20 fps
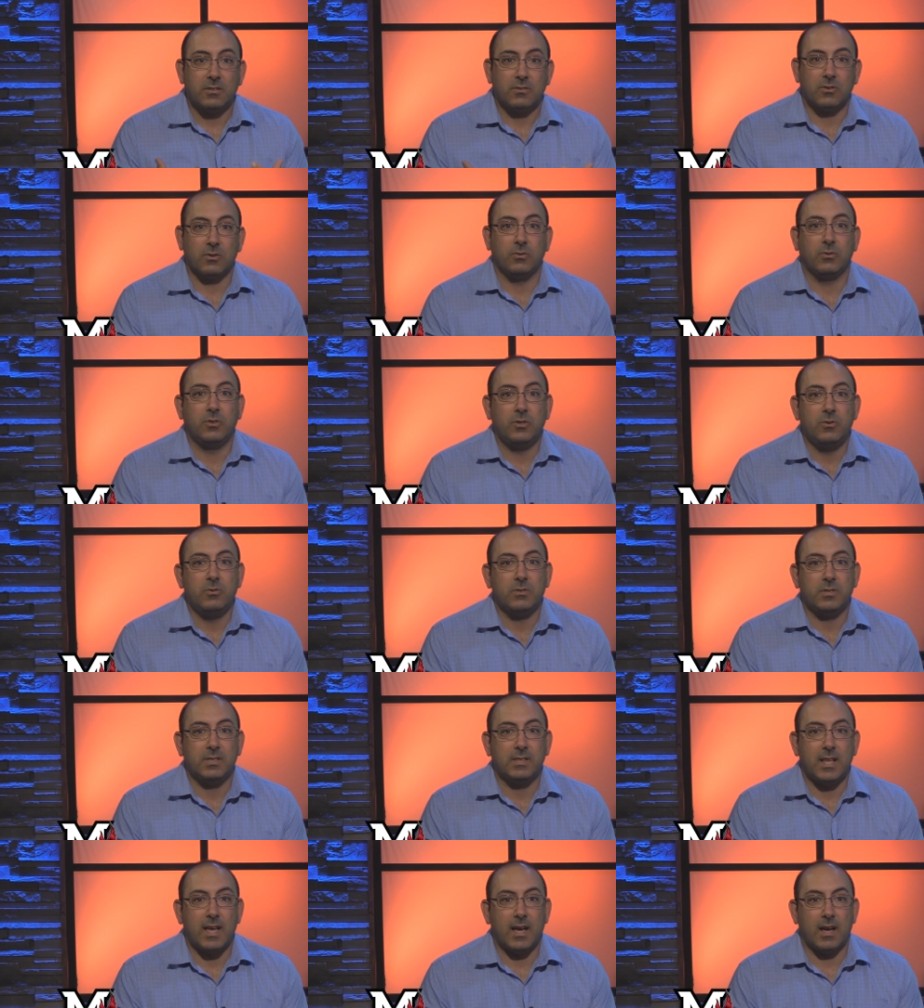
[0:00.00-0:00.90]
So
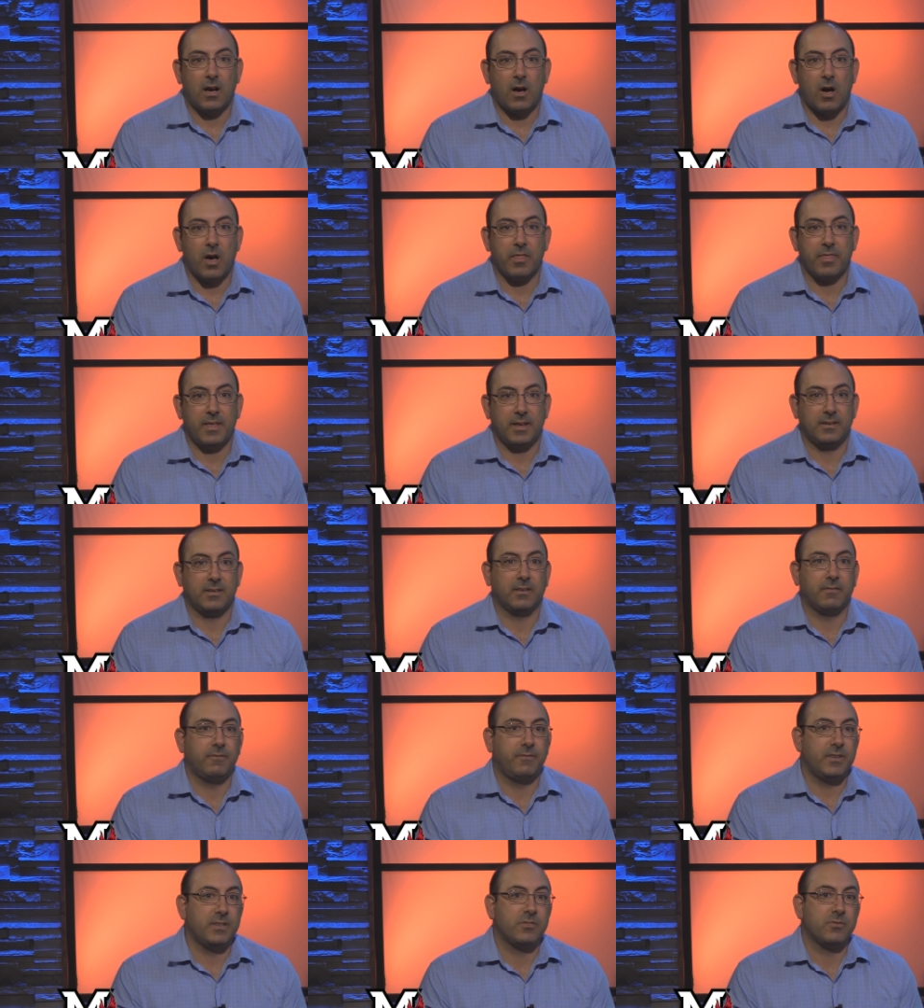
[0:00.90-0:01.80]
using that
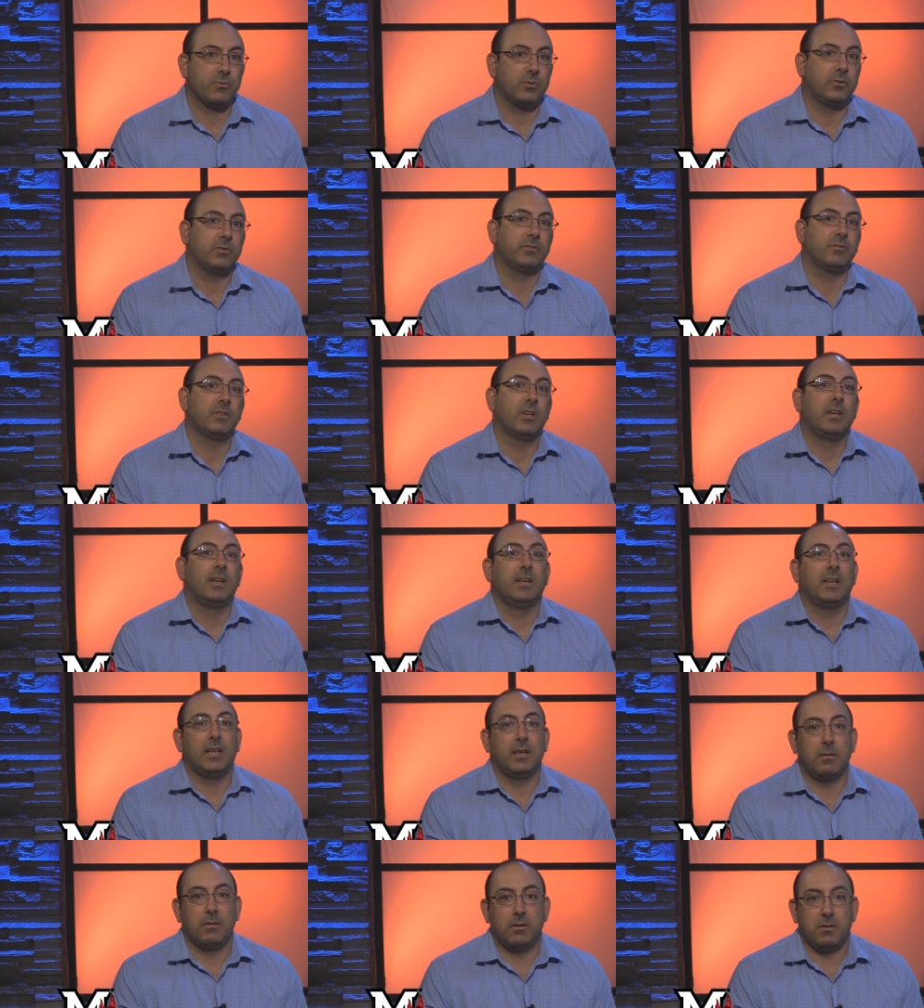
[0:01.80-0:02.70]
authentic visuals
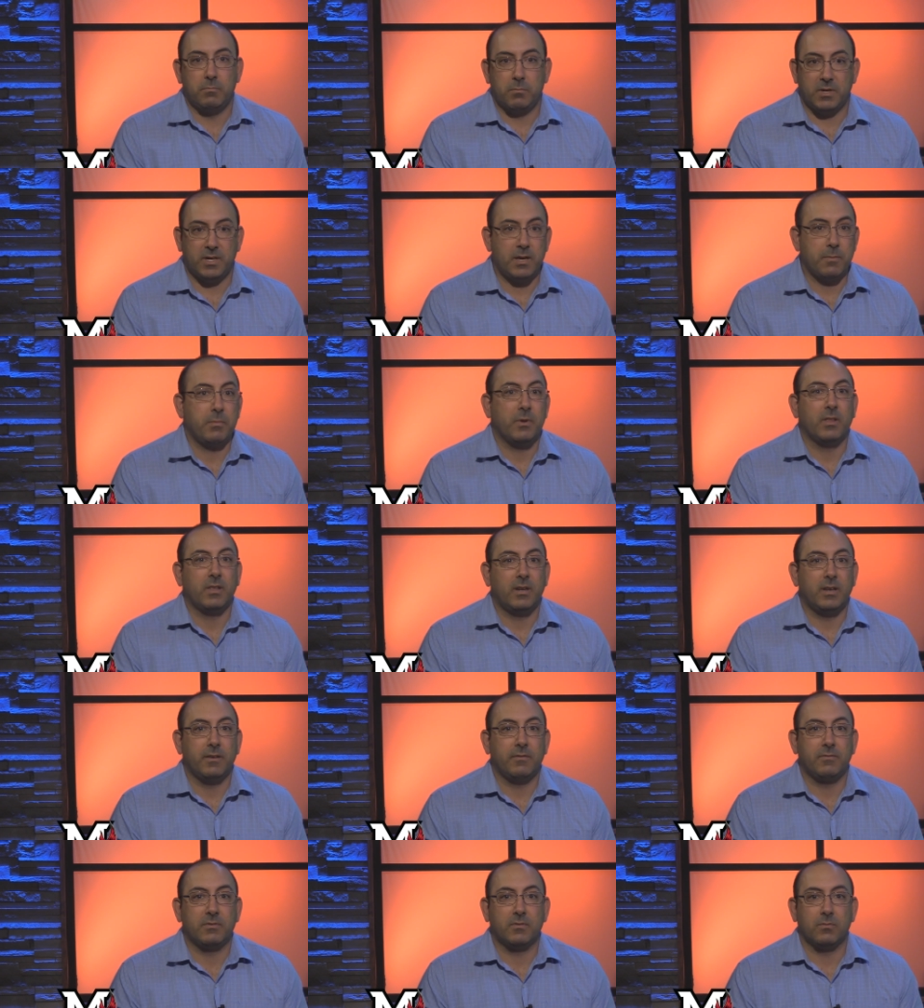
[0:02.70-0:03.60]
and
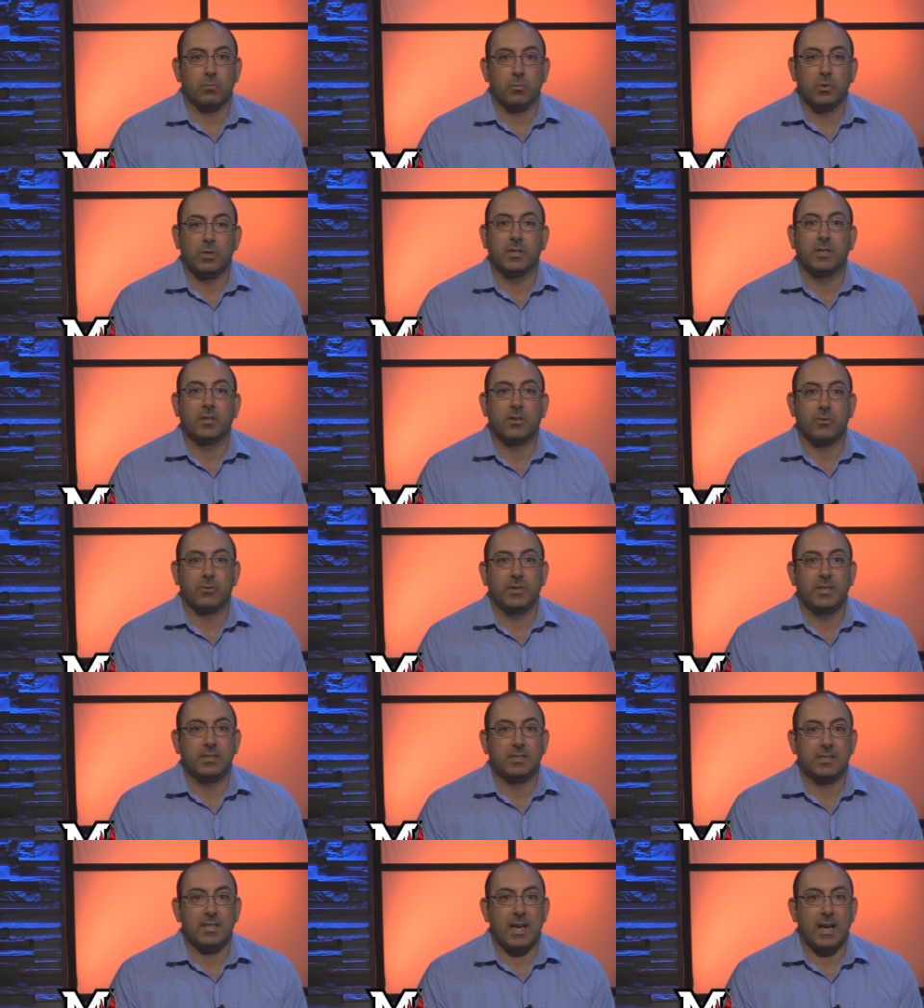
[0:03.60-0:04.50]
manipulatives will
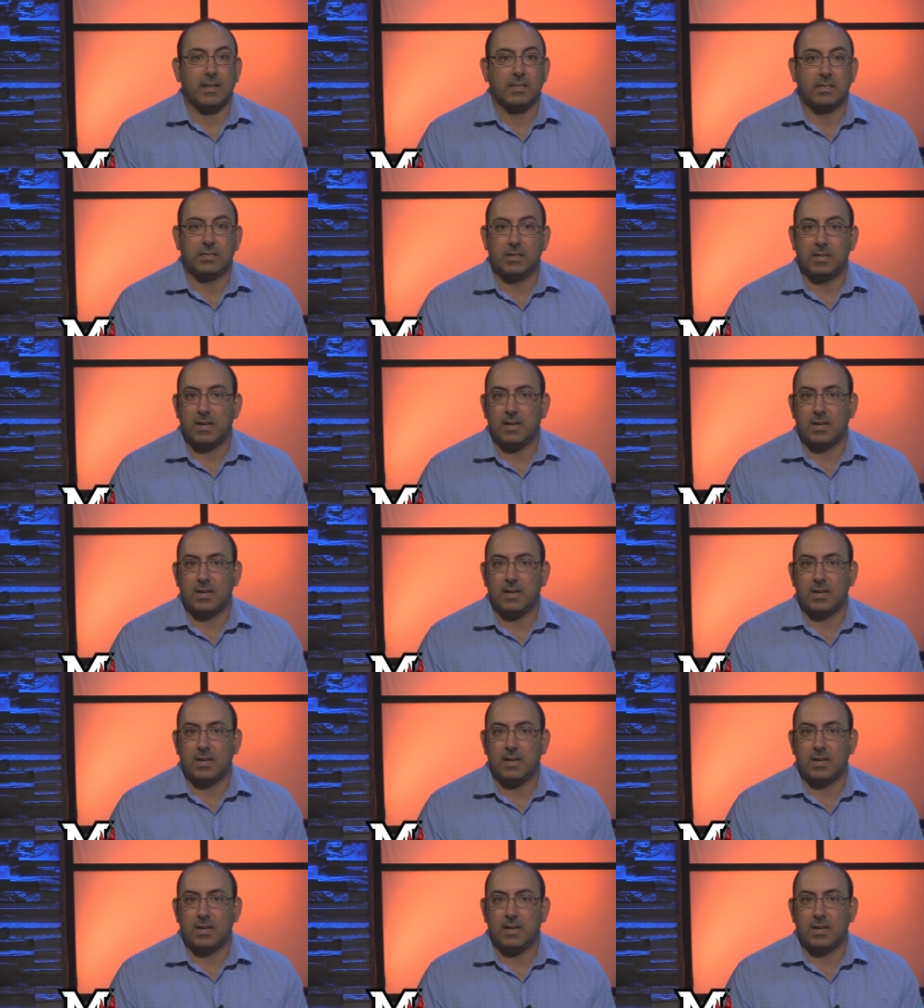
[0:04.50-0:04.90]
increase that.